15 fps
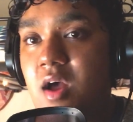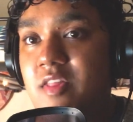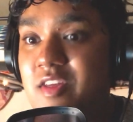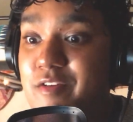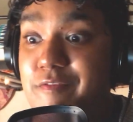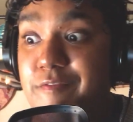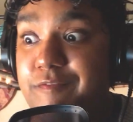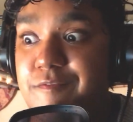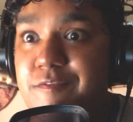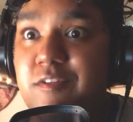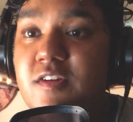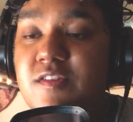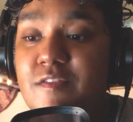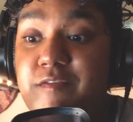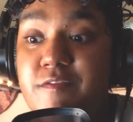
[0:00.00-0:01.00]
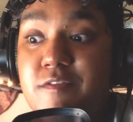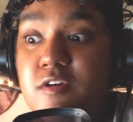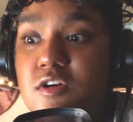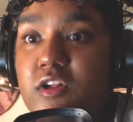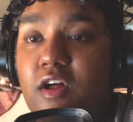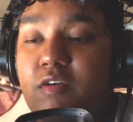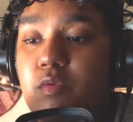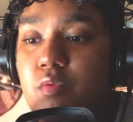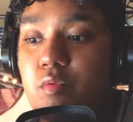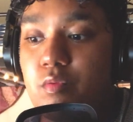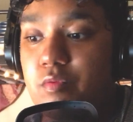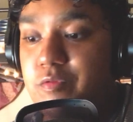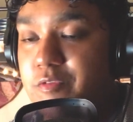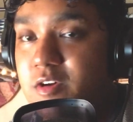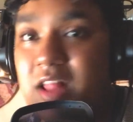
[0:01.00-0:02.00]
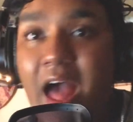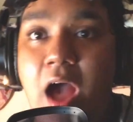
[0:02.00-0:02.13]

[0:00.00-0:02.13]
the full